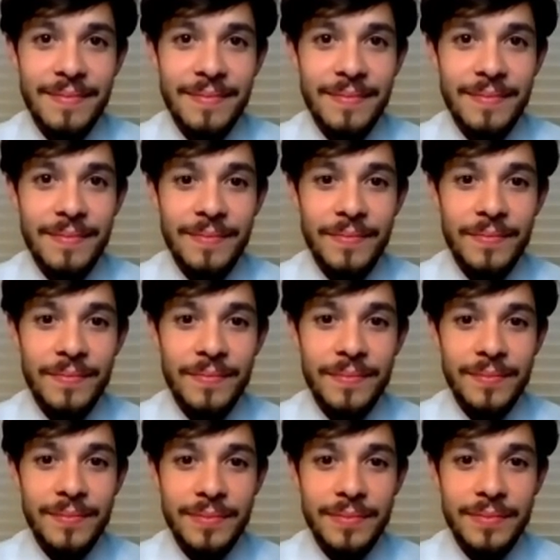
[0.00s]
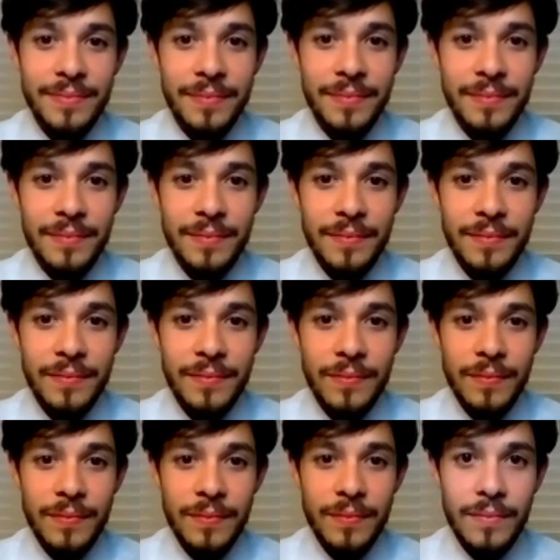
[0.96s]

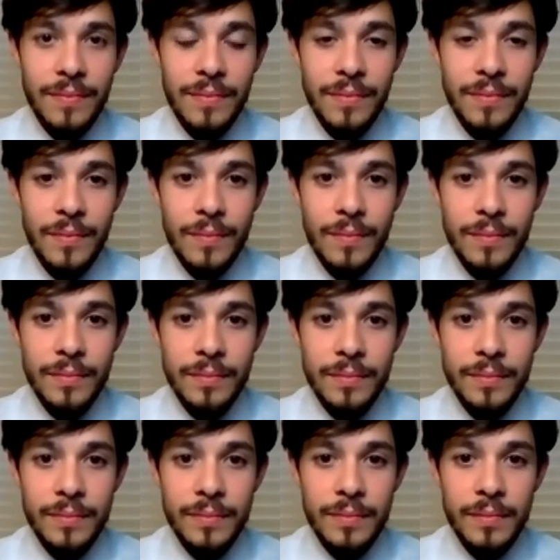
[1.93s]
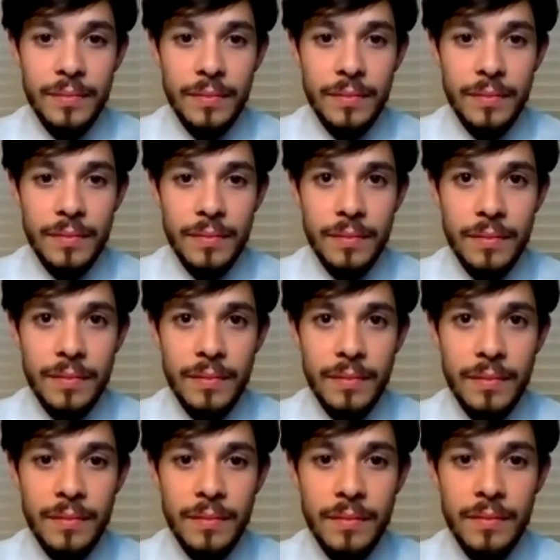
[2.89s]

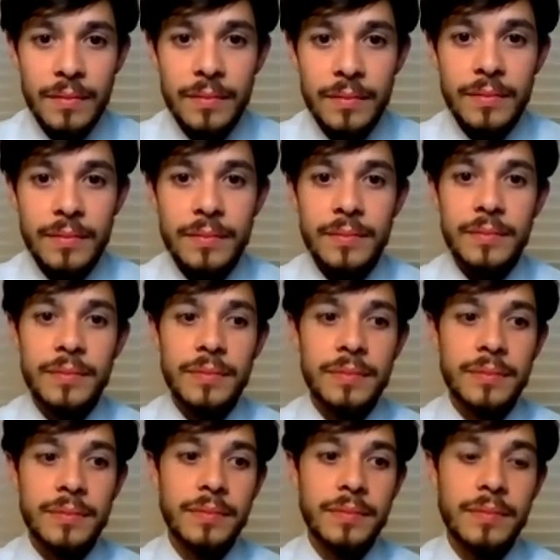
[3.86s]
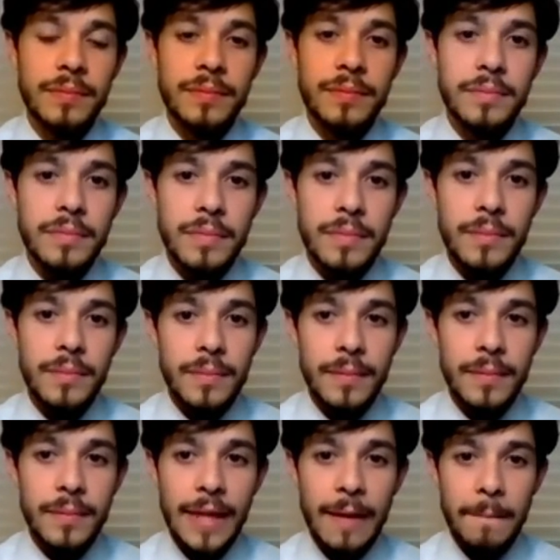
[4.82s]

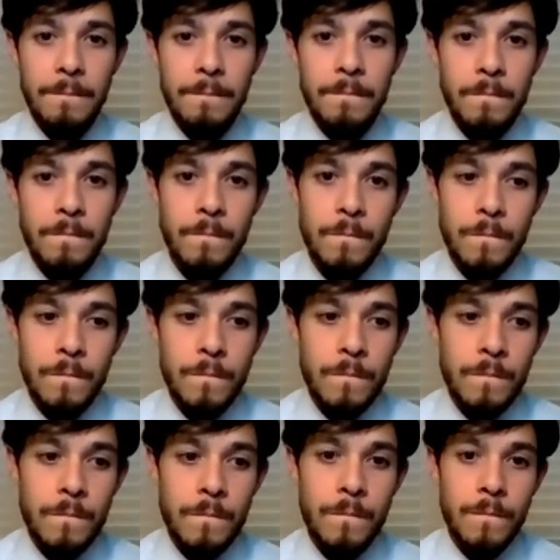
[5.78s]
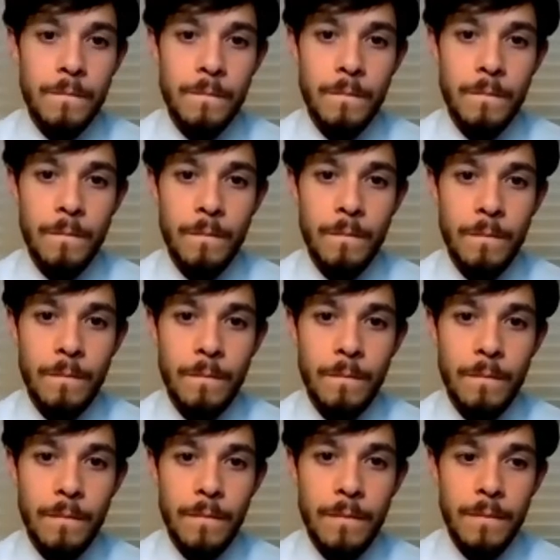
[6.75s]

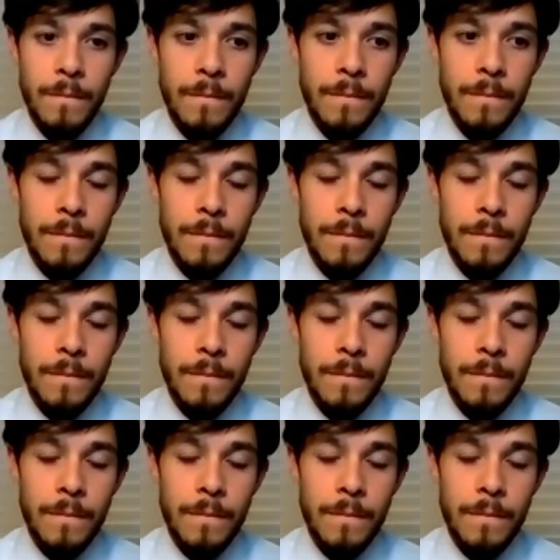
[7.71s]
The person shown says nothing.